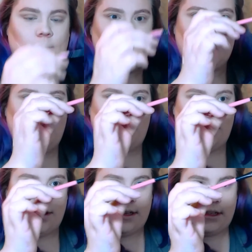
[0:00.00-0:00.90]
I'm just going to go
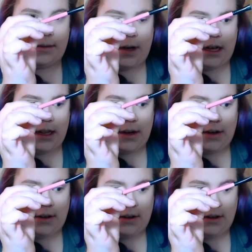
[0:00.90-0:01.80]
in this small
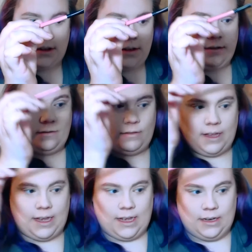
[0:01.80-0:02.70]
little
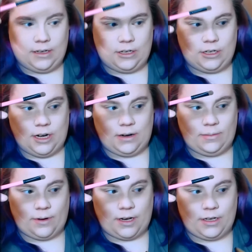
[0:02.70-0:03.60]
flat shader
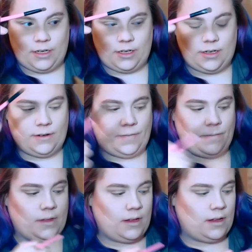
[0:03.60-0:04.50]
brush.
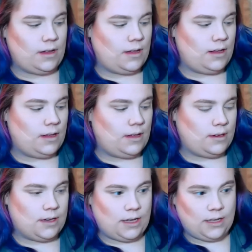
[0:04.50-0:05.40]

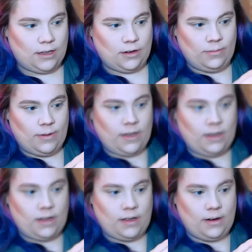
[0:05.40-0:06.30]
Take a little bit
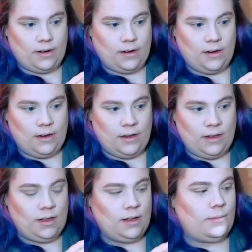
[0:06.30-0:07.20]
on
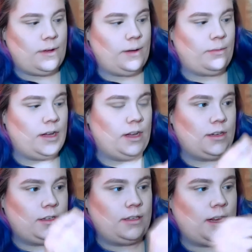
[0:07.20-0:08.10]
my
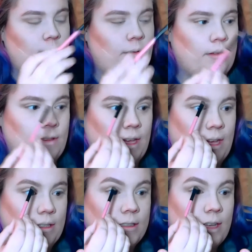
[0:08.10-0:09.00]
brush, tap off the
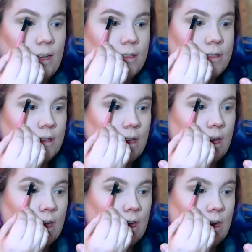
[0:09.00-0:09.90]
excess,
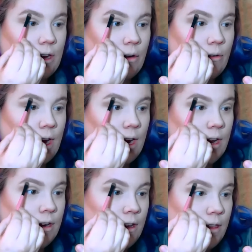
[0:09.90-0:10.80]
and go right
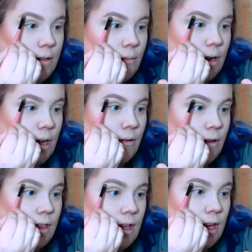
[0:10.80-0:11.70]
underneath the brow
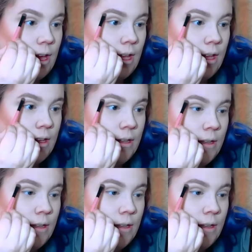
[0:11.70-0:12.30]
with that.